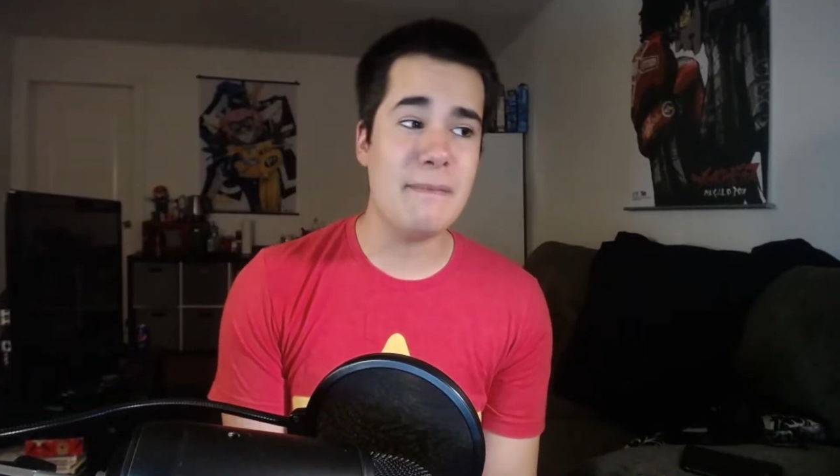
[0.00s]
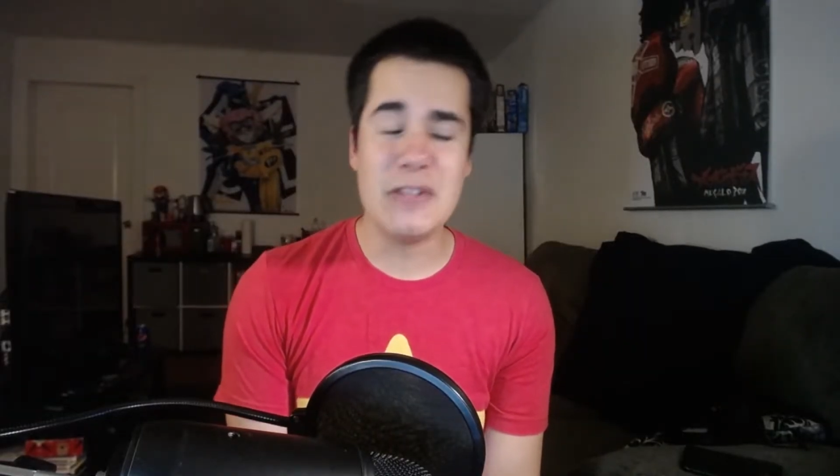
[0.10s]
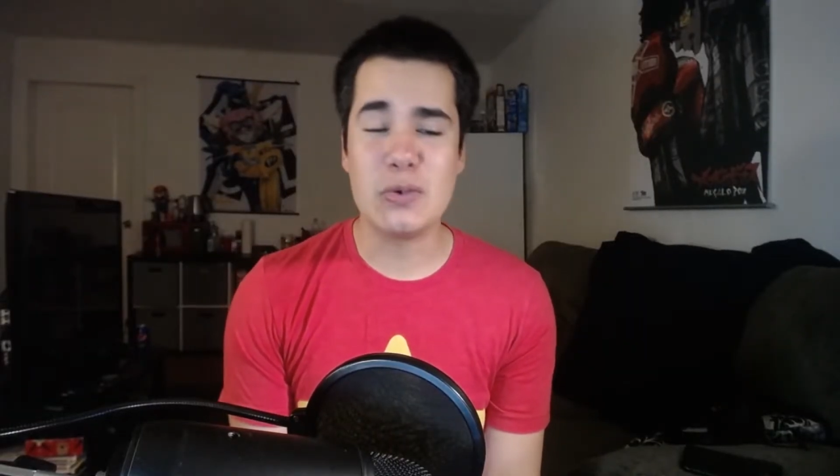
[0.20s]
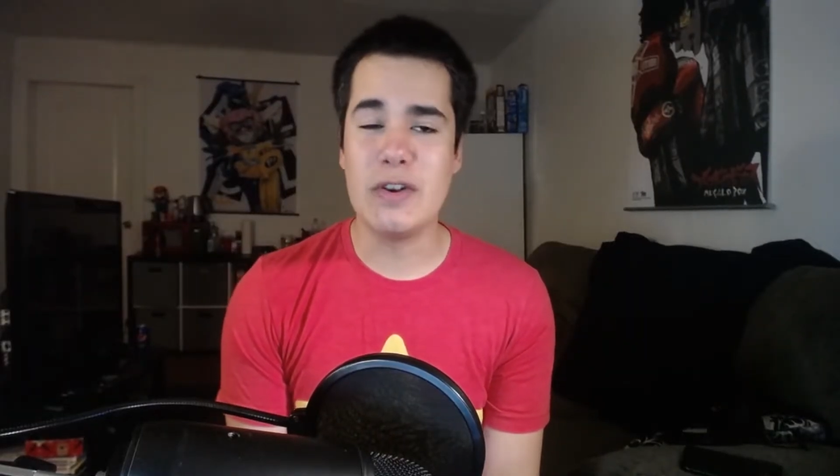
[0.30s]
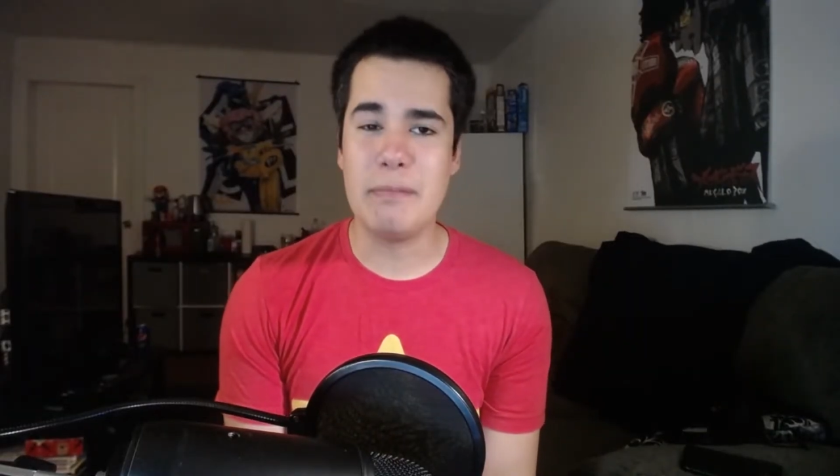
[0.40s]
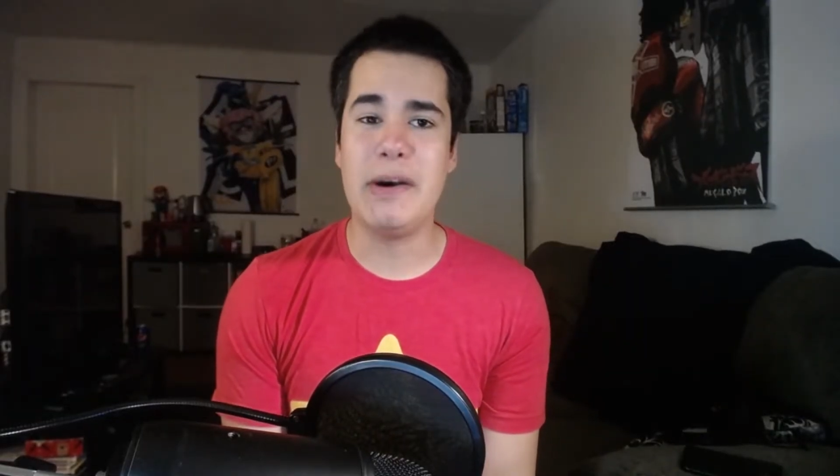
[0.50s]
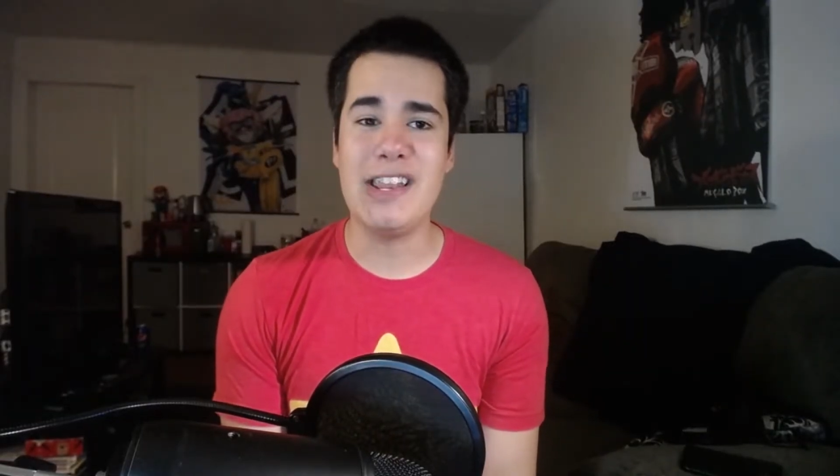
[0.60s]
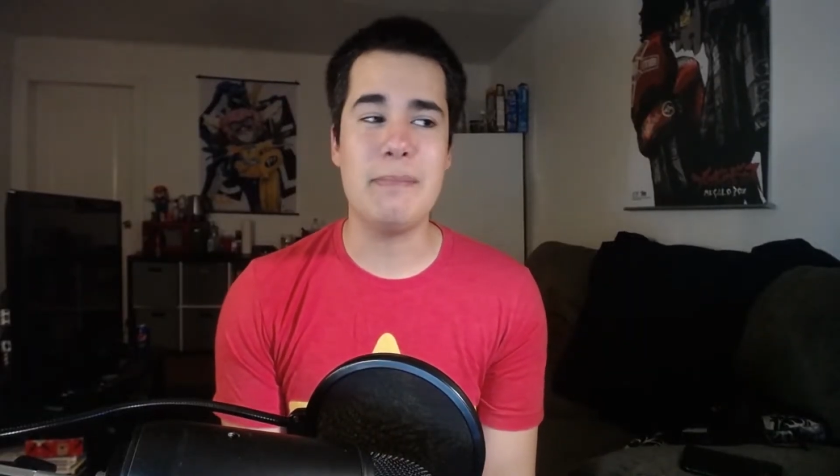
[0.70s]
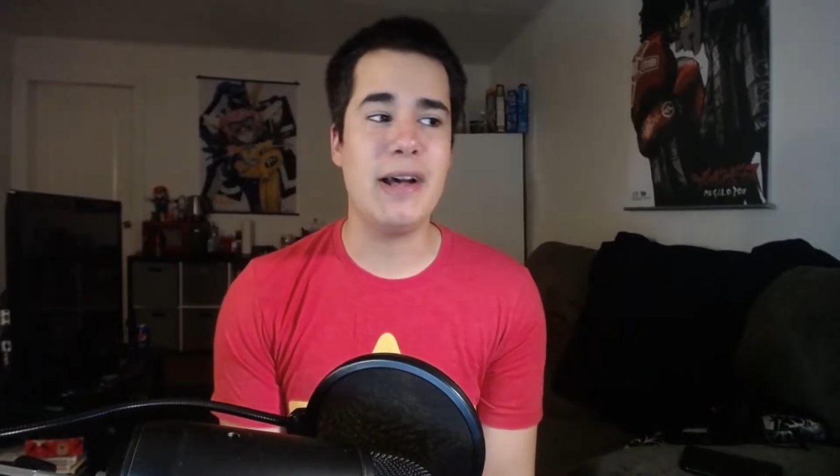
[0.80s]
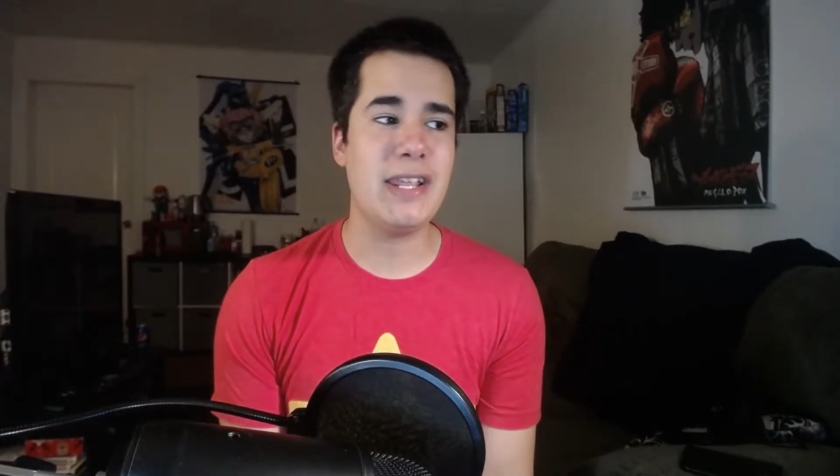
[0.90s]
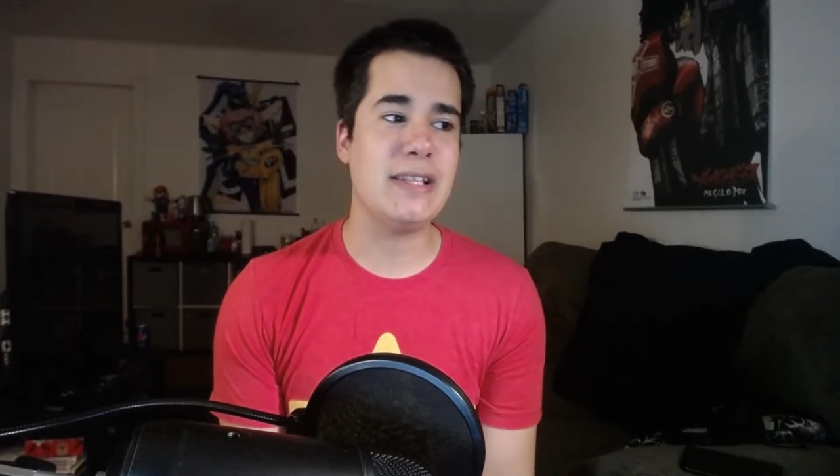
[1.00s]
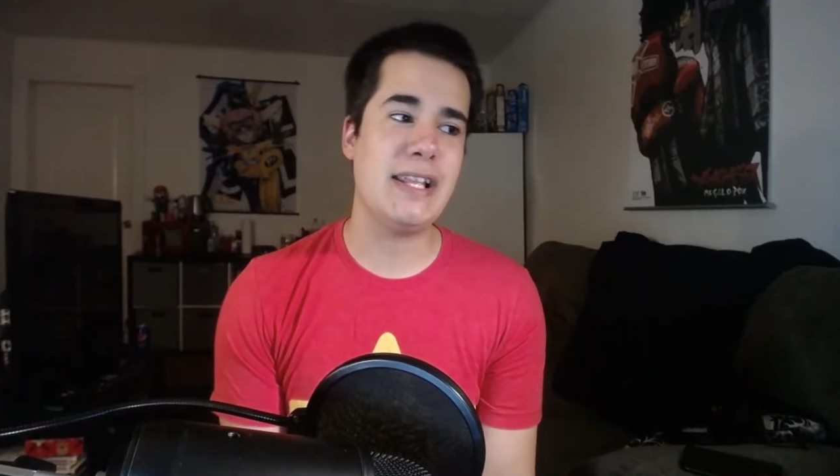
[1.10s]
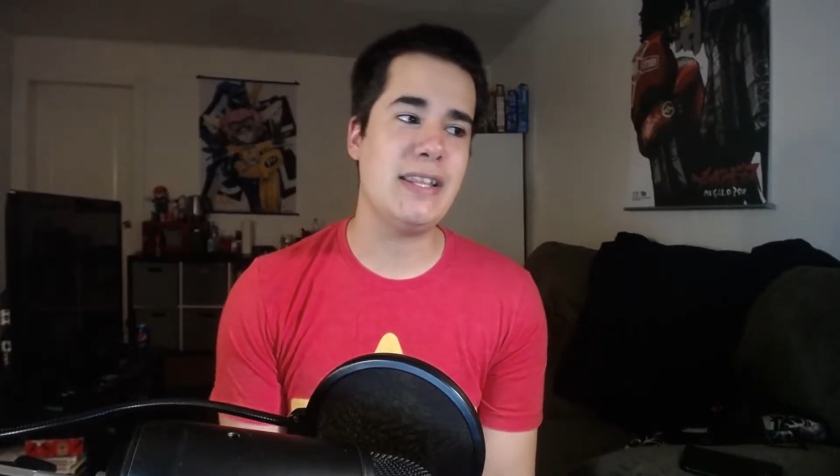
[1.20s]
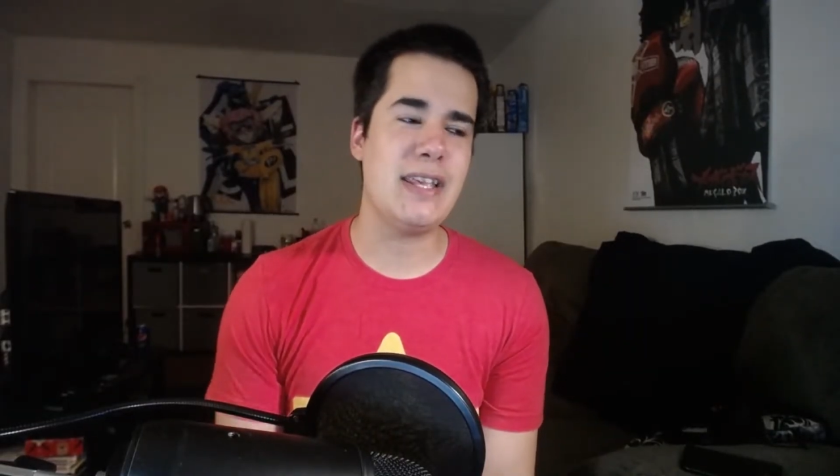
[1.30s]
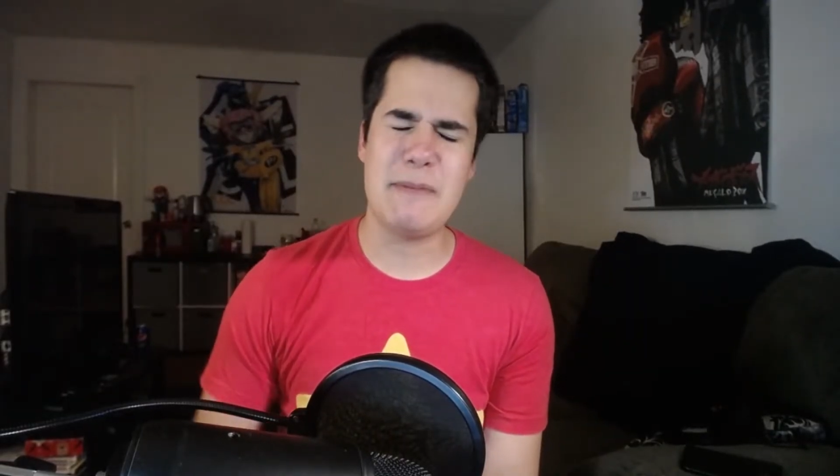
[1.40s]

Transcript: been sort of buddy-buddy lately.